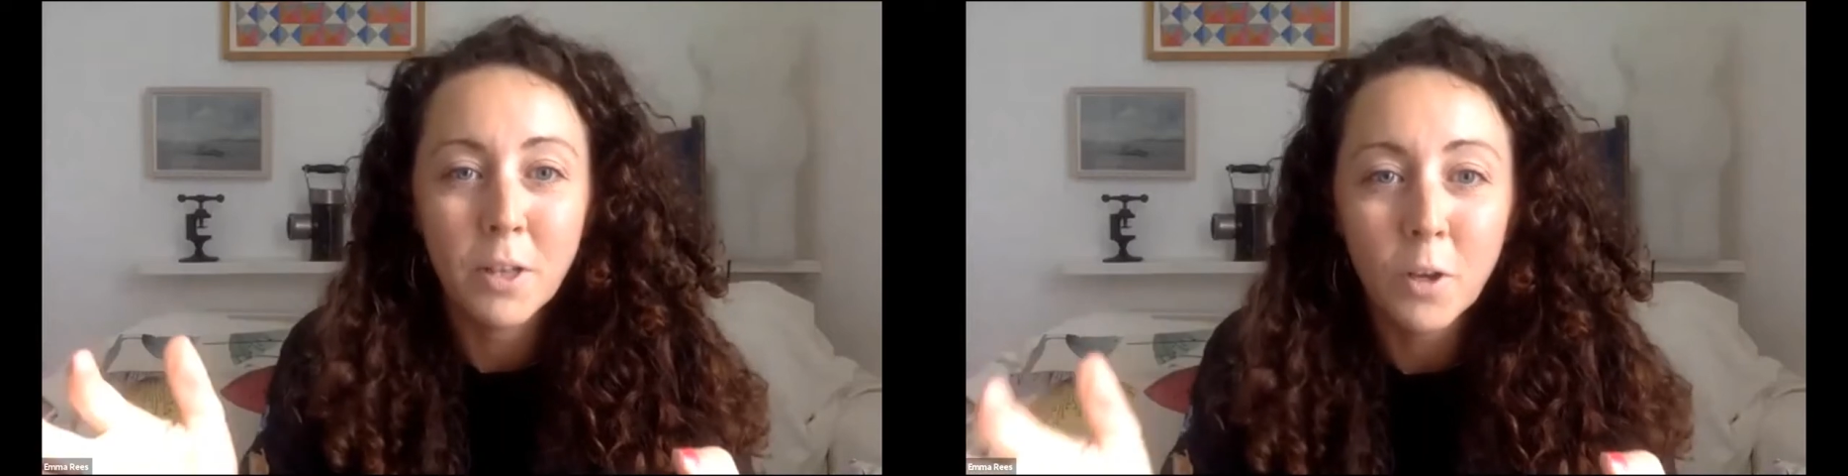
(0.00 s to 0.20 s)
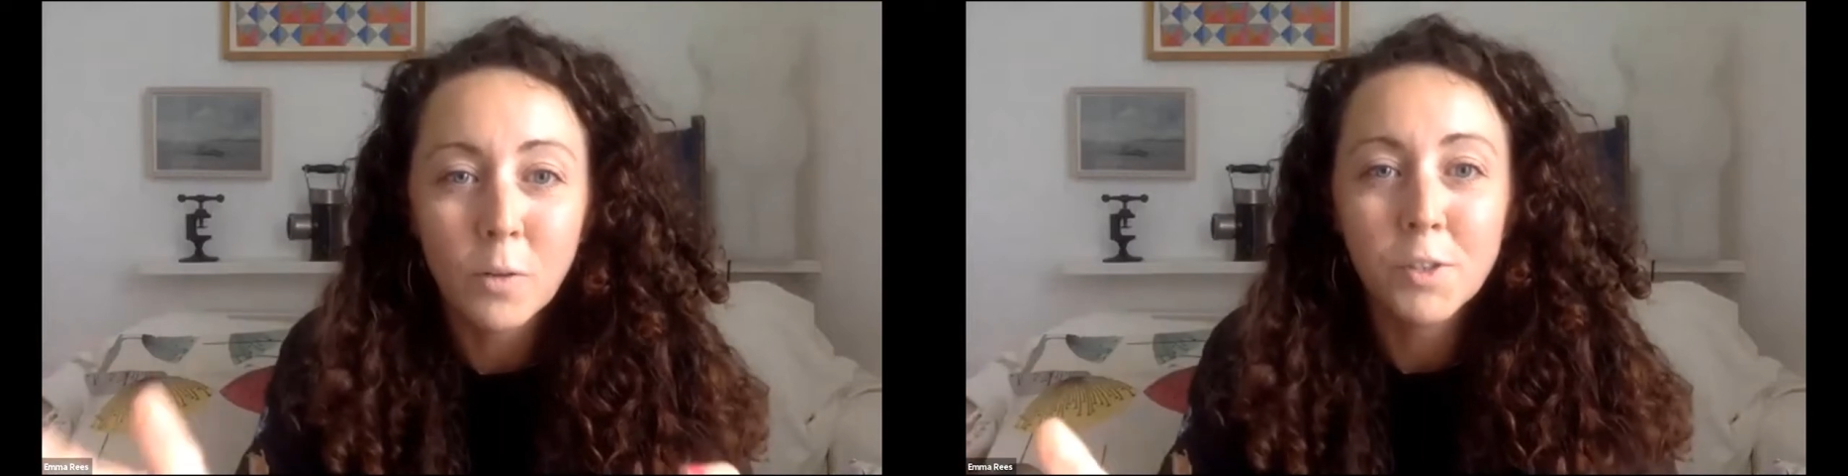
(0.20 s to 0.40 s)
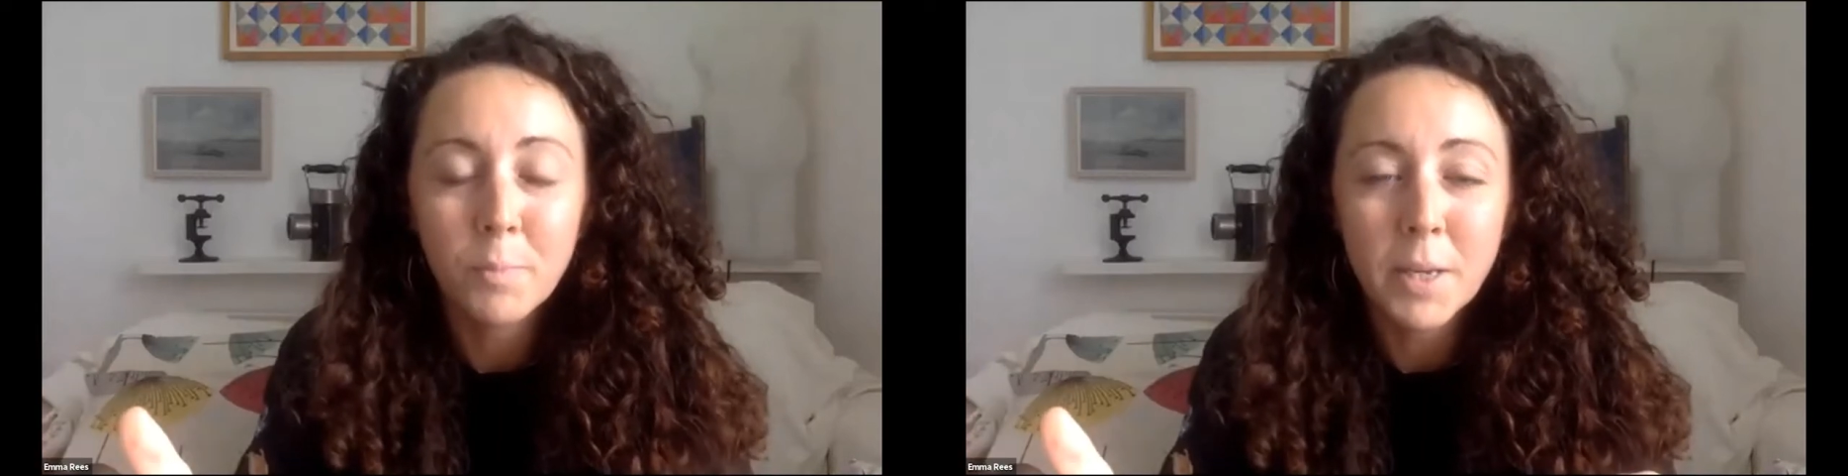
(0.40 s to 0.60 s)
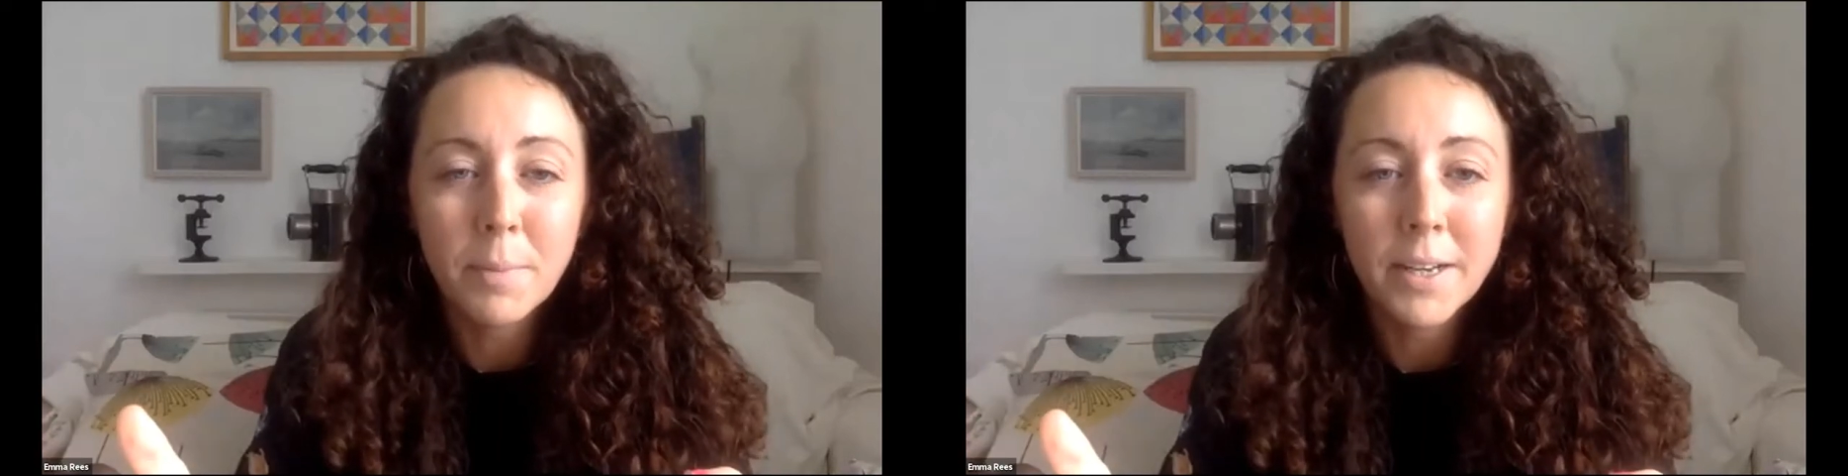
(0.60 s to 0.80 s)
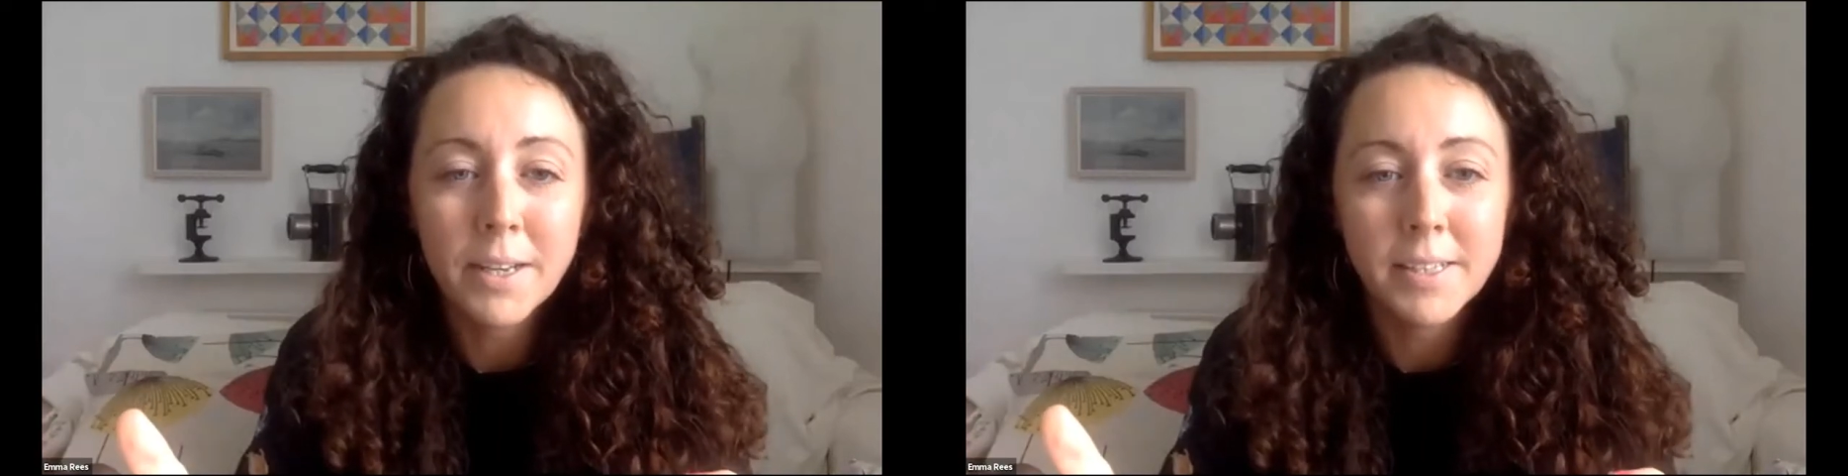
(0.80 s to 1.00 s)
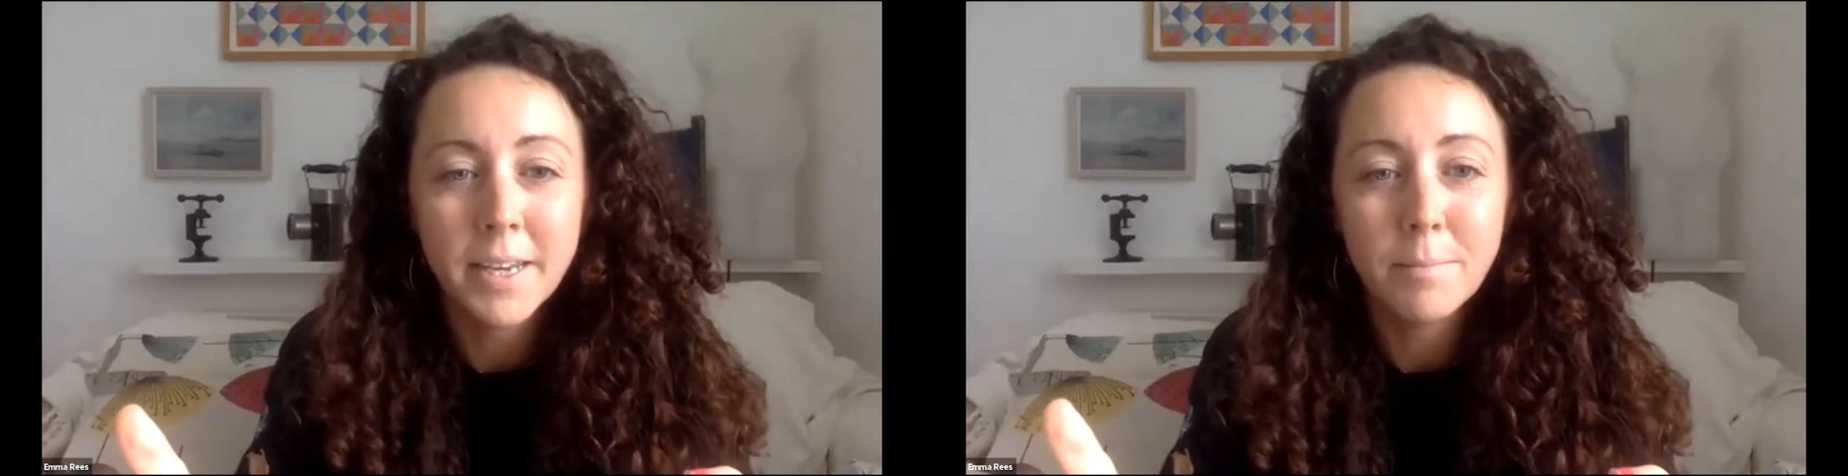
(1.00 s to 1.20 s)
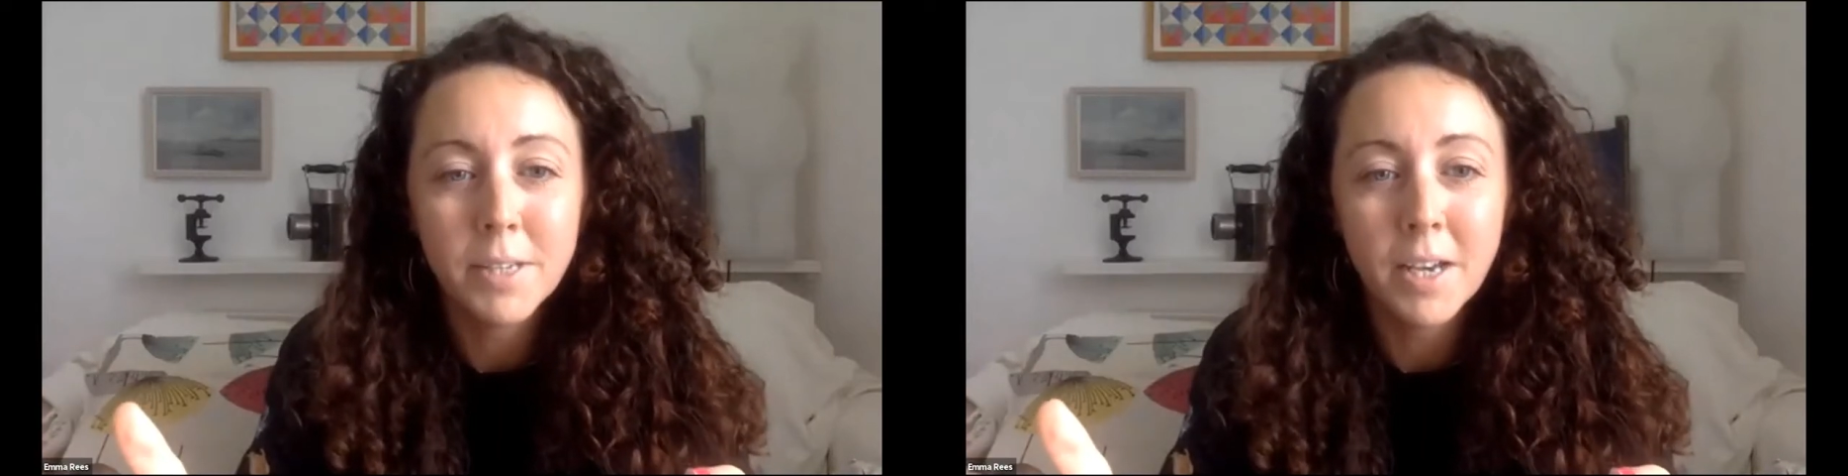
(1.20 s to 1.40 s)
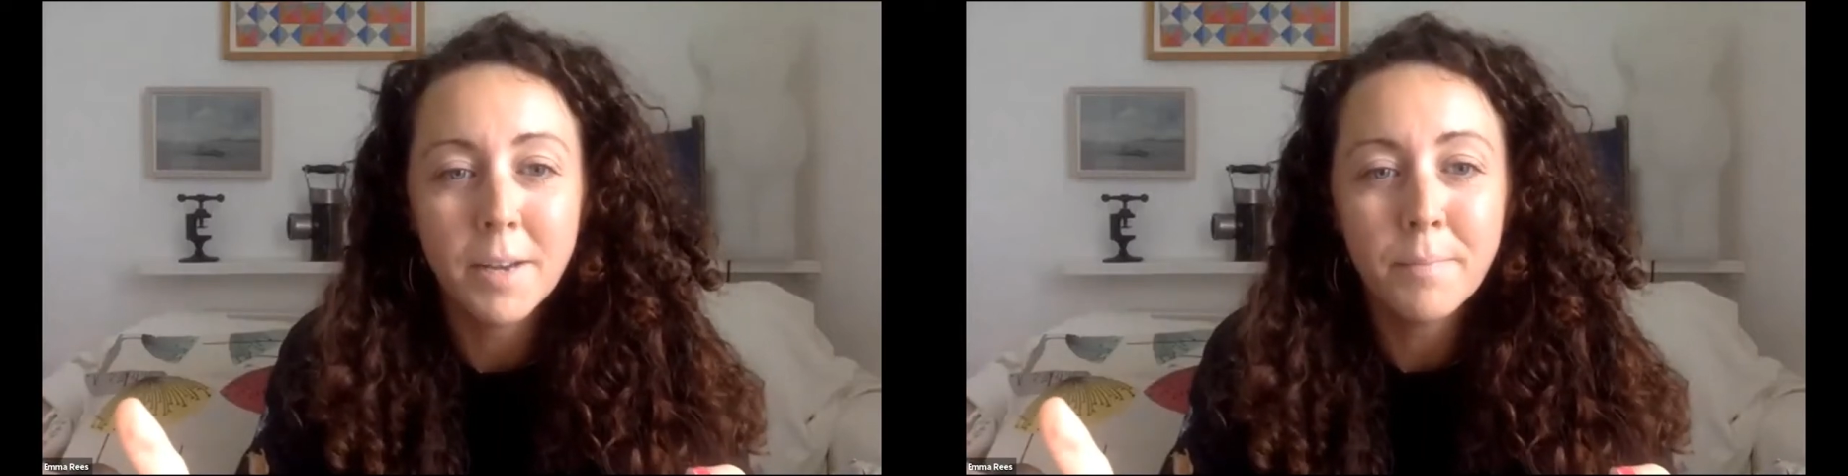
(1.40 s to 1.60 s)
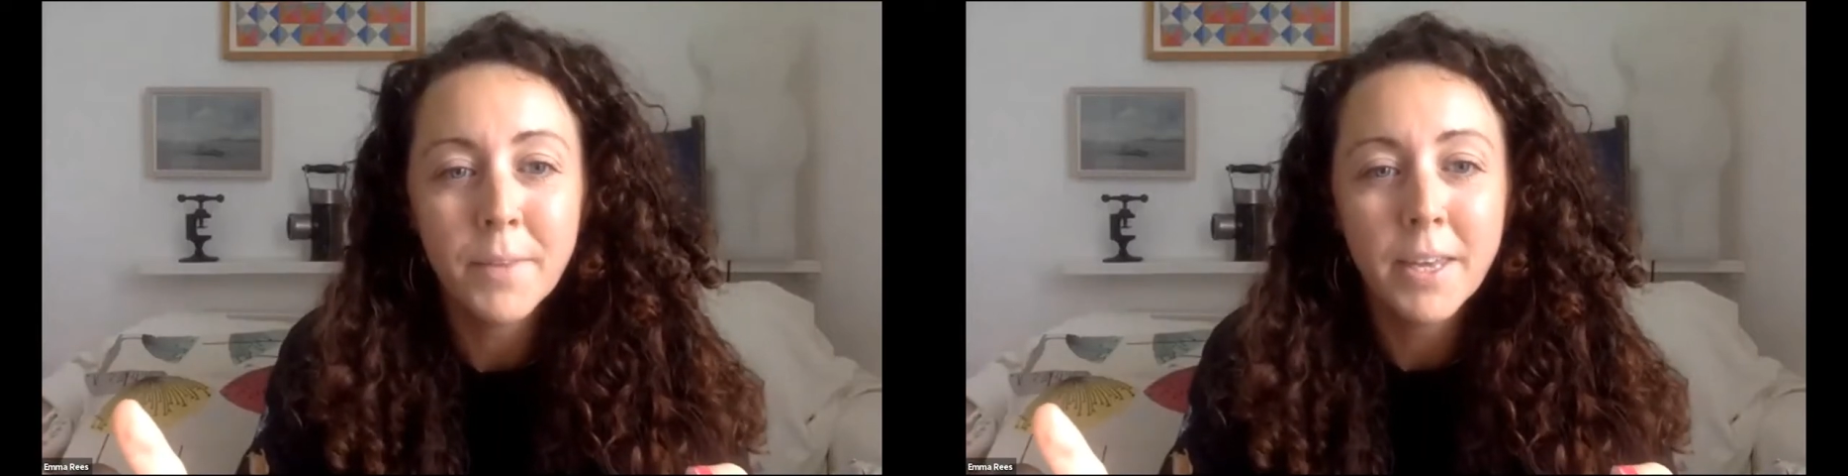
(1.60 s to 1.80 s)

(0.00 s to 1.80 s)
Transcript: lots of people at the same time,